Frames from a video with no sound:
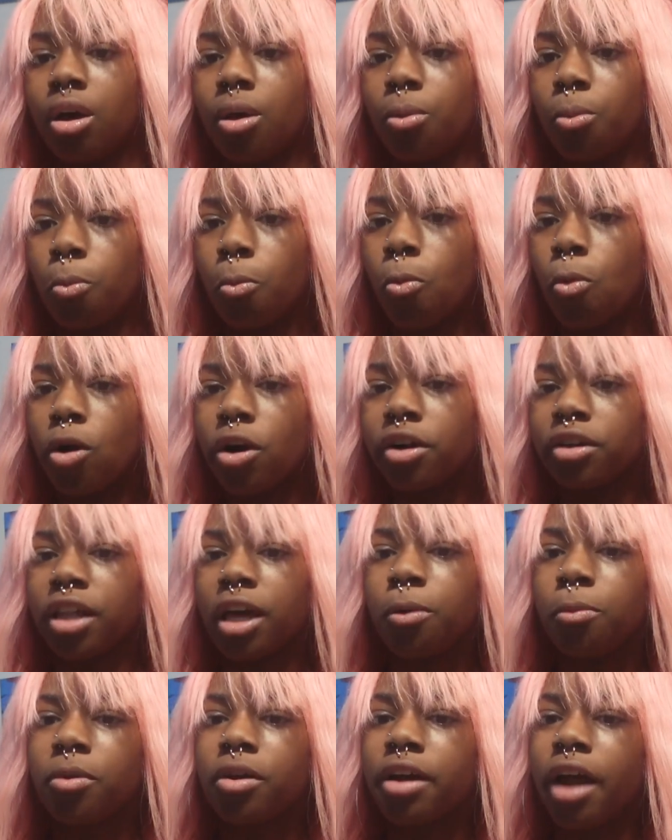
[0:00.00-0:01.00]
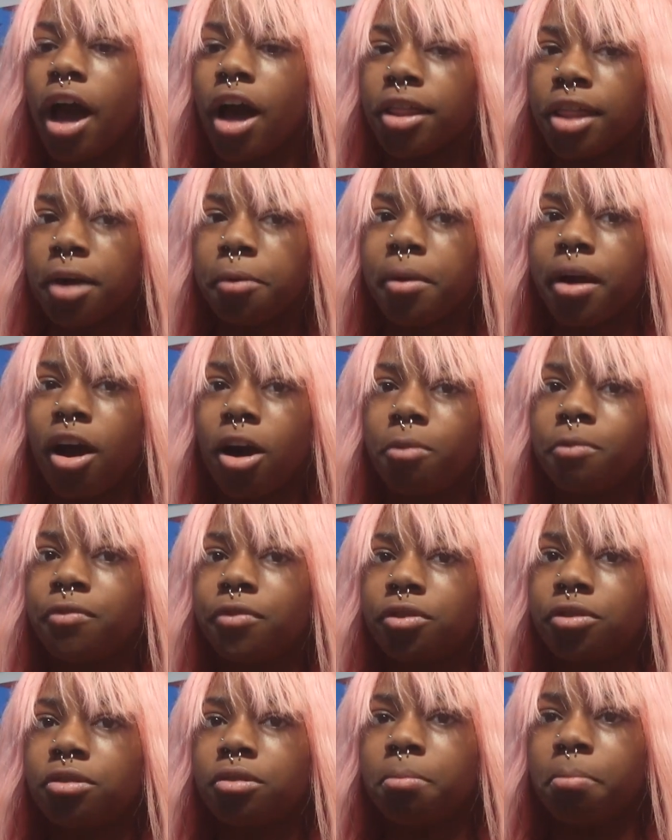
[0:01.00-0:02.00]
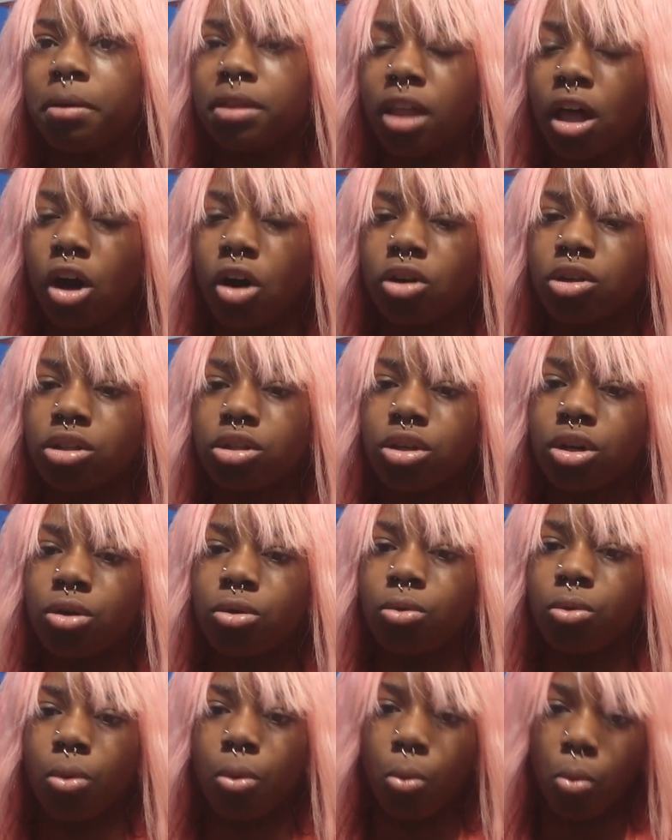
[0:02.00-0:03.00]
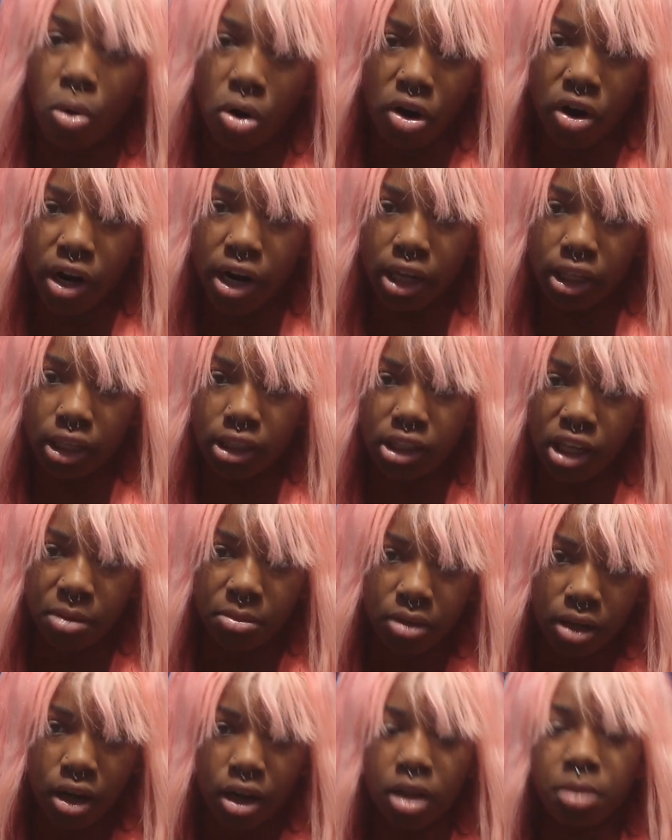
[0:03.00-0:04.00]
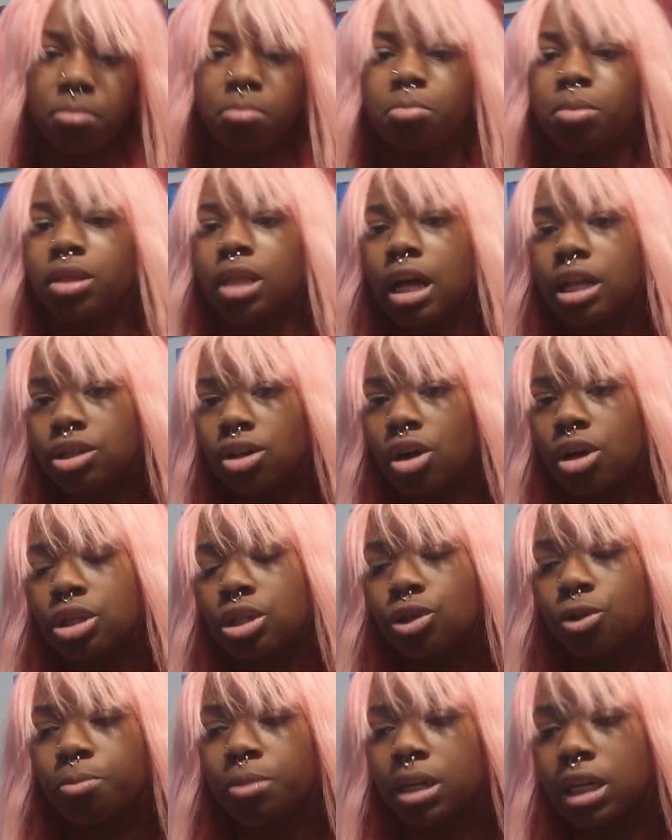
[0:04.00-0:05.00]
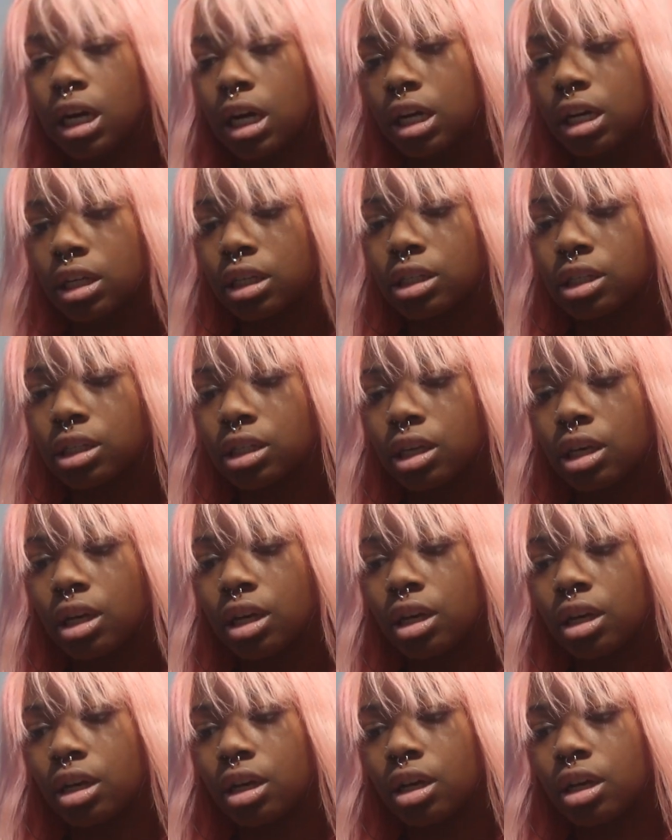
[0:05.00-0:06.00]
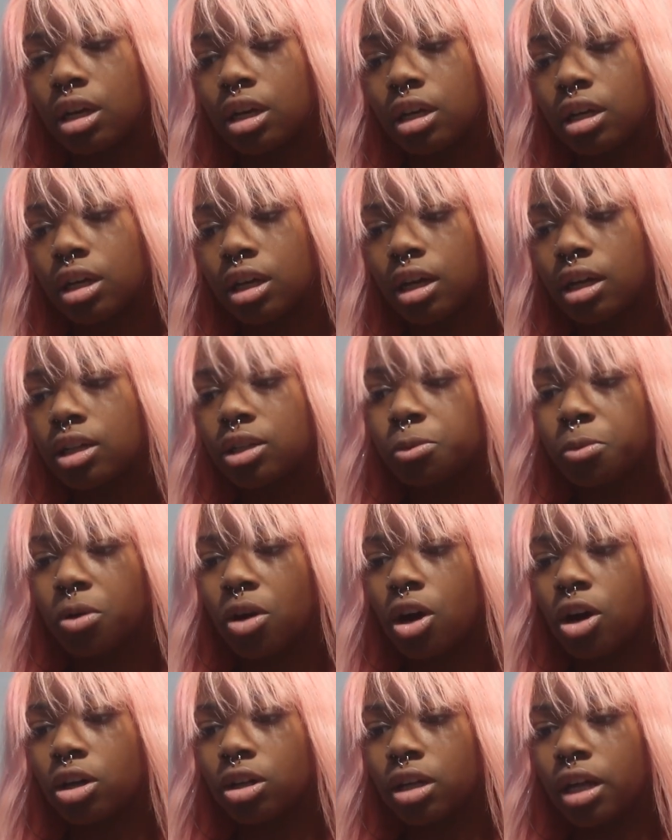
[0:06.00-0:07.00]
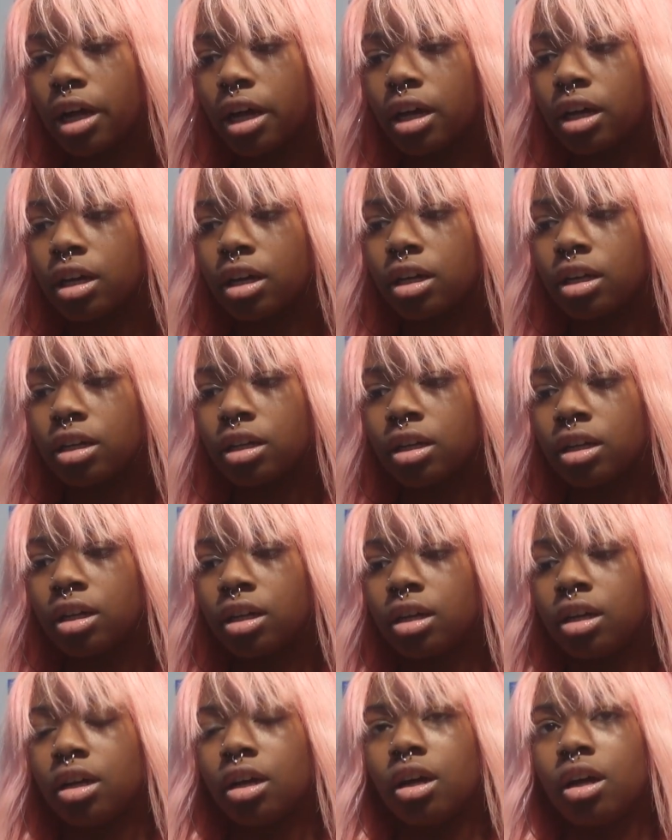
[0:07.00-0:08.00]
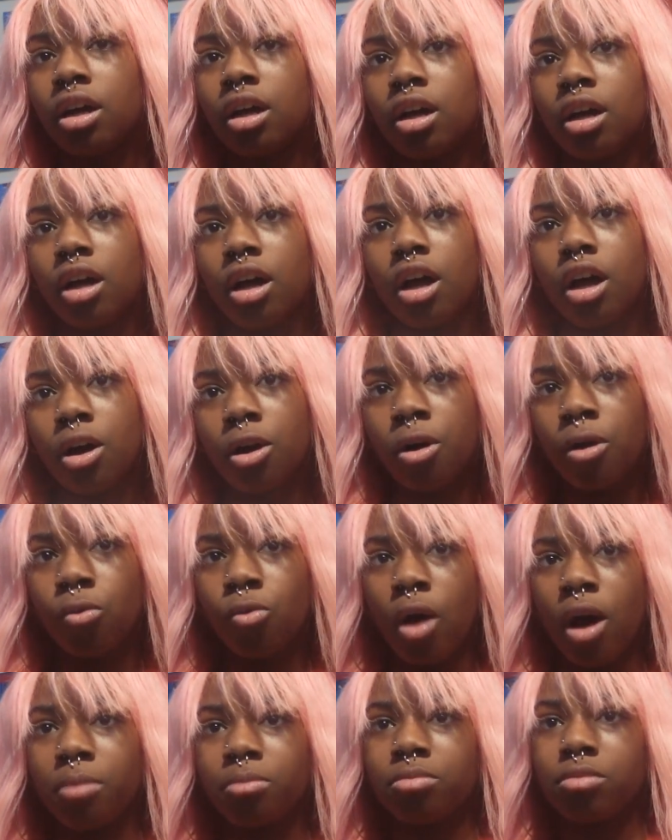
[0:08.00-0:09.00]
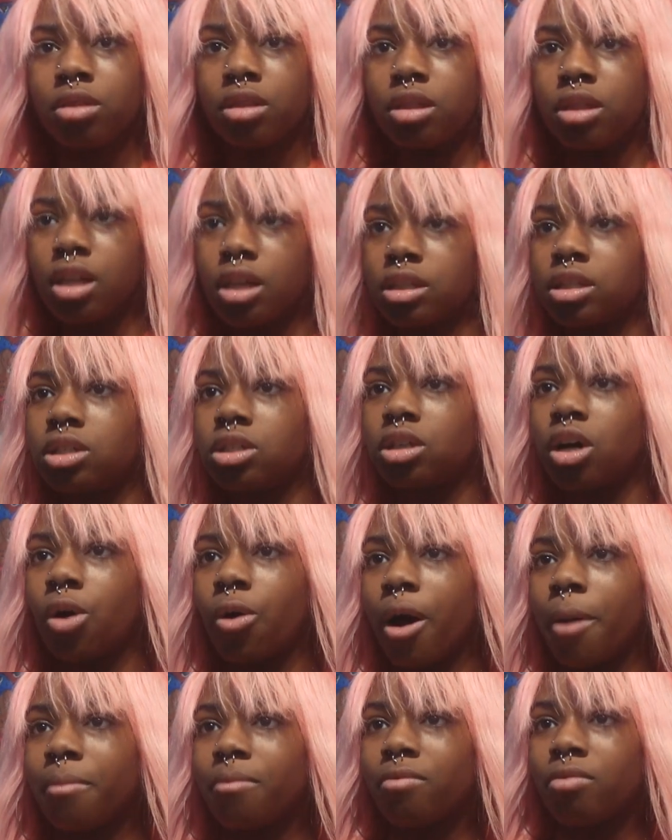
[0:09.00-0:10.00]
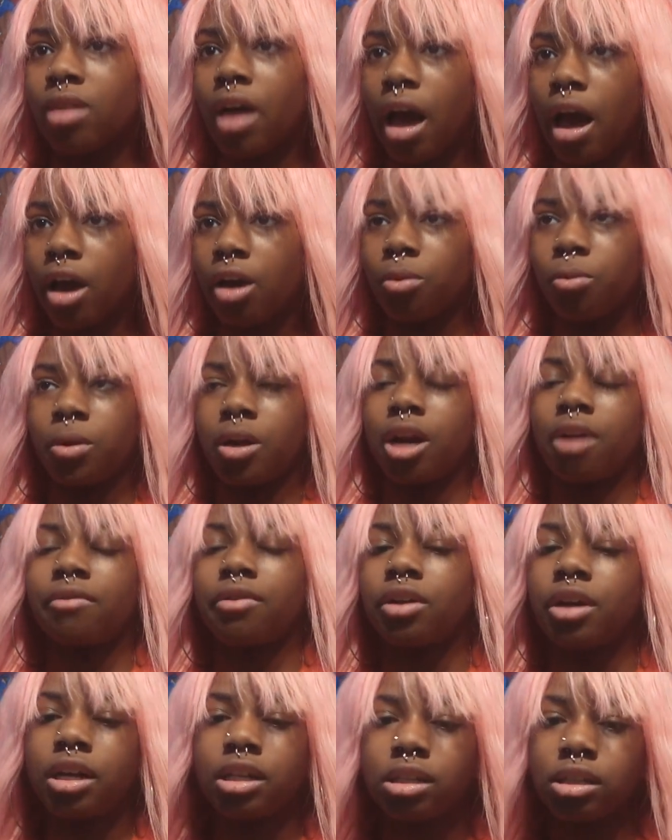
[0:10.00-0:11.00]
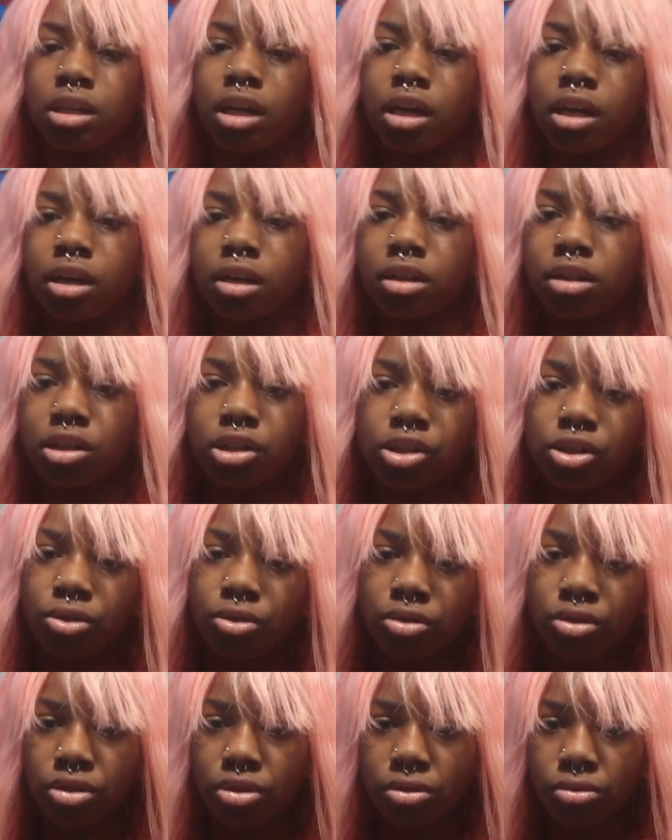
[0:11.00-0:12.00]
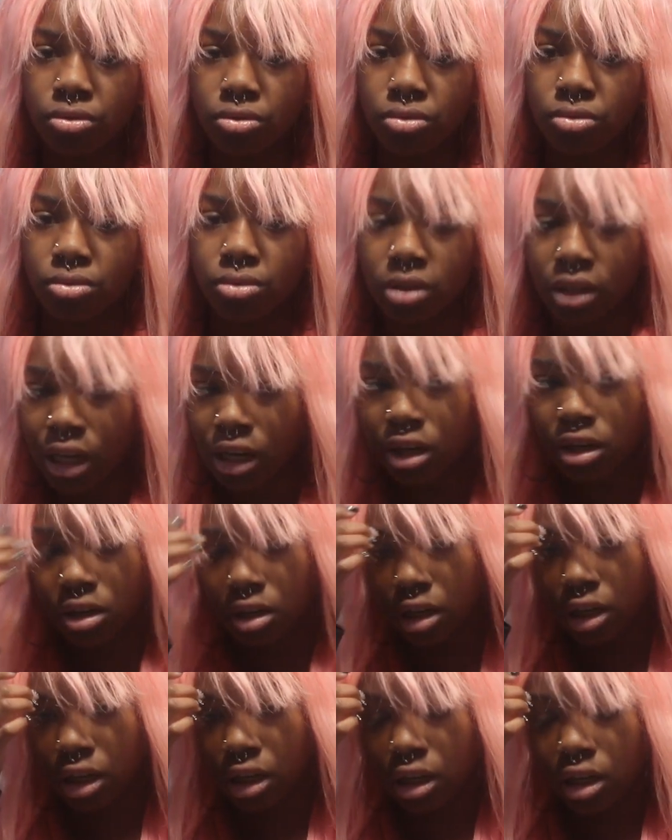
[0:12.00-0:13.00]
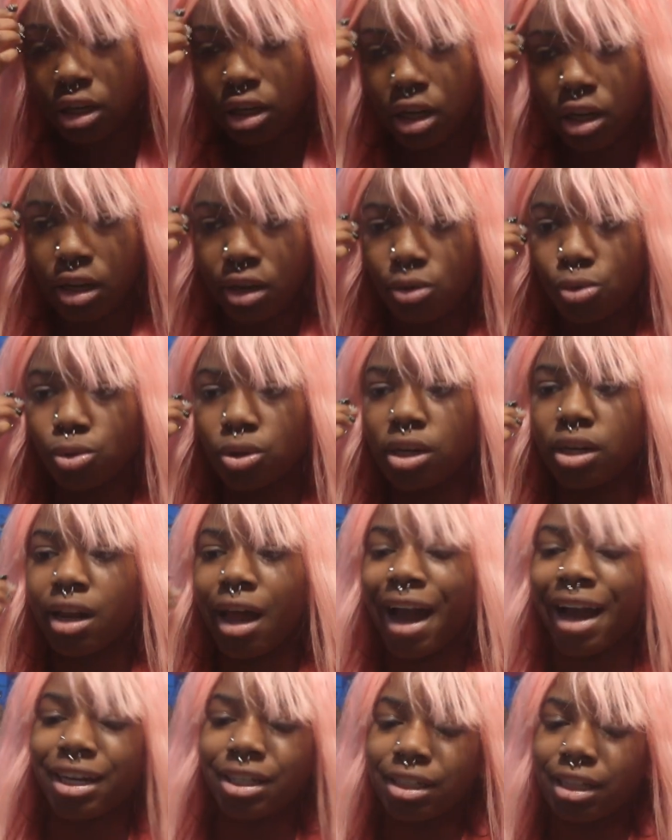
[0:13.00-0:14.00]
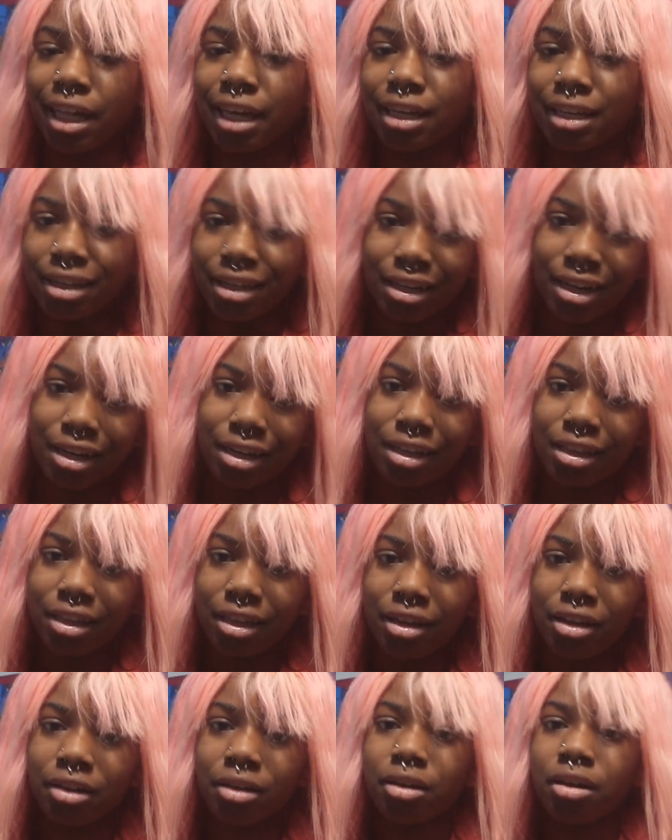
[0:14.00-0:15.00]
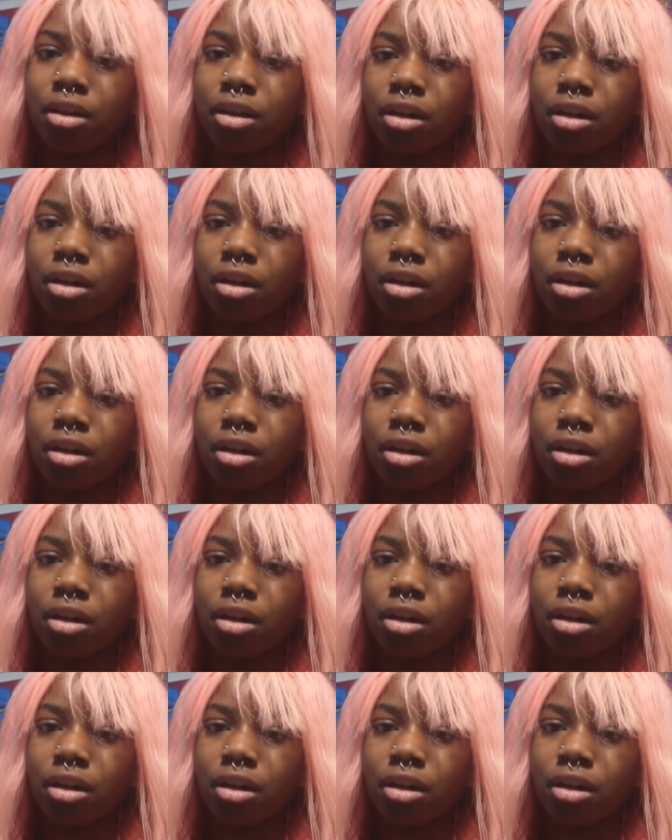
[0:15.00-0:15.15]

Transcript: weren't, they were helpful, but they also weren't at the same time. But that's also because kids were all like, oh, I'm this, oh, I'm that, whatever. It's like the students who didn't actually like need anything